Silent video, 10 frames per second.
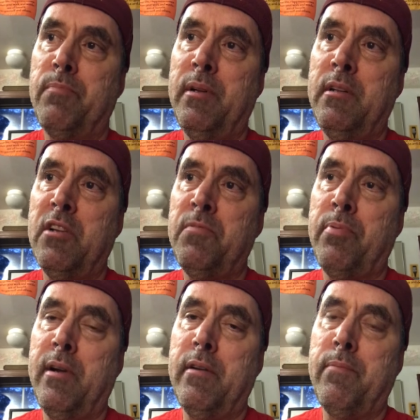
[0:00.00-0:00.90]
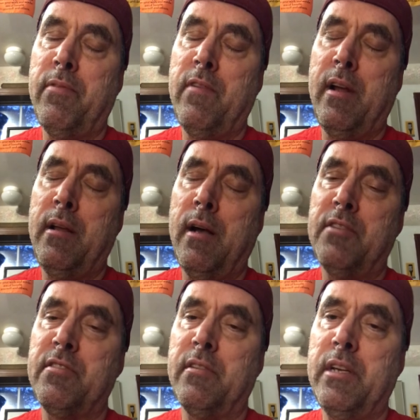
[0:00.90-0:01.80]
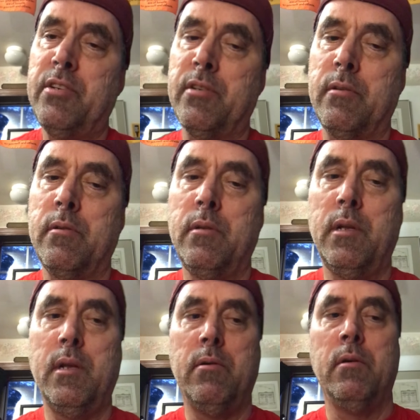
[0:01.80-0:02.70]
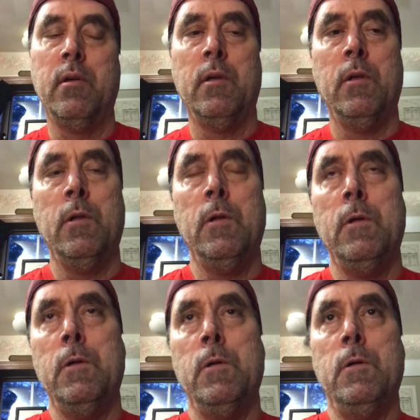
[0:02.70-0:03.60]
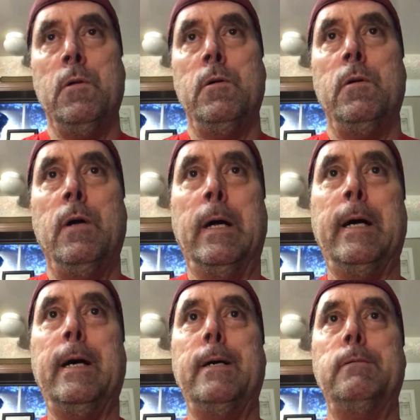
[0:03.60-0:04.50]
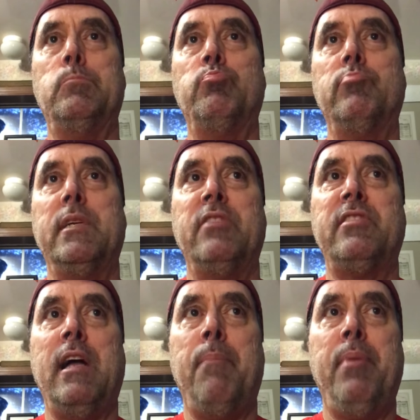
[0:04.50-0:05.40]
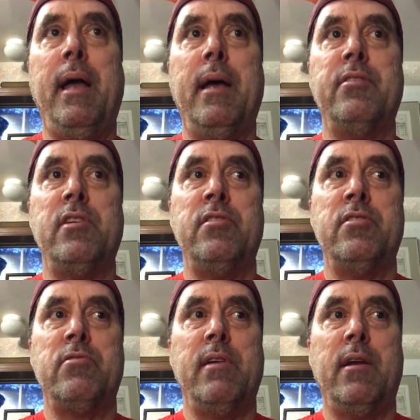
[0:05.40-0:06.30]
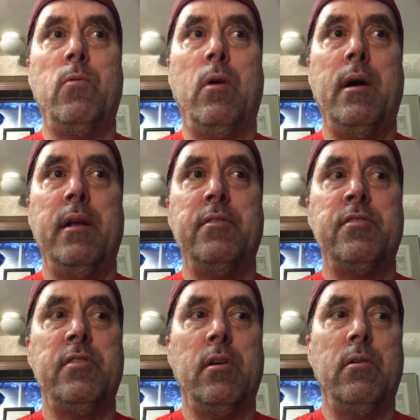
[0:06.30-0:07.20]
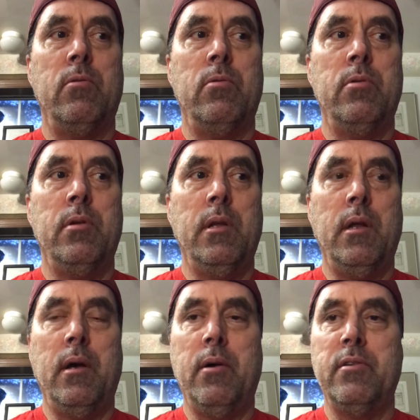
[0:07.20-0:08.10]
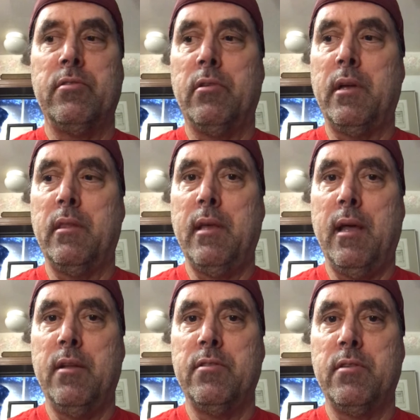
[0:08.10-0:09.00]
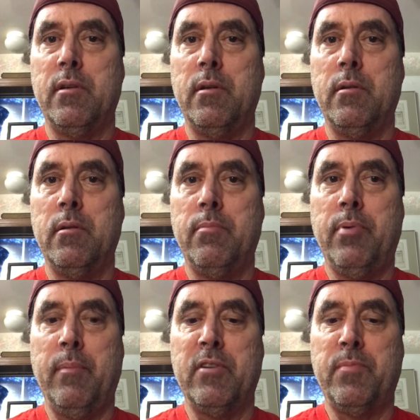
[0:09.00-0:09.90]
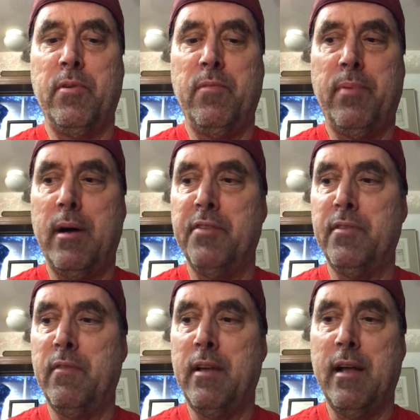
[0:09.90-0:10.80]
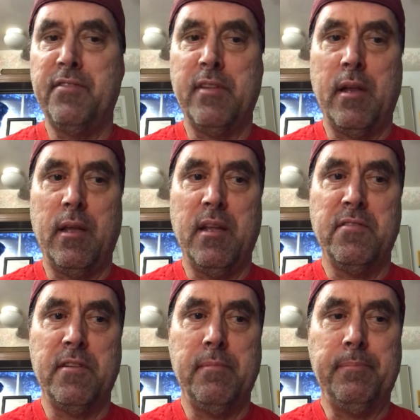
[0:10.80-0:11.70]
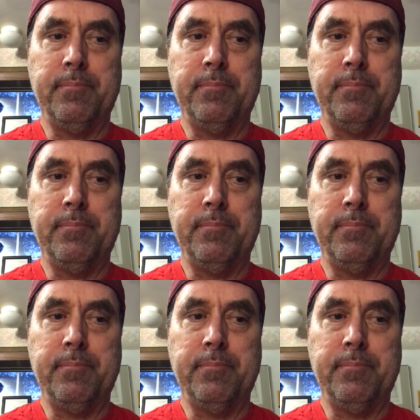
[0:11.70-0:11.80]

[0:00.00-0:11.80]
But it does provide consolation, you know. Um, and it's not bad. Jesus drank wine, so you know I always look at that as uh, pretty much proof positive that God's not against it.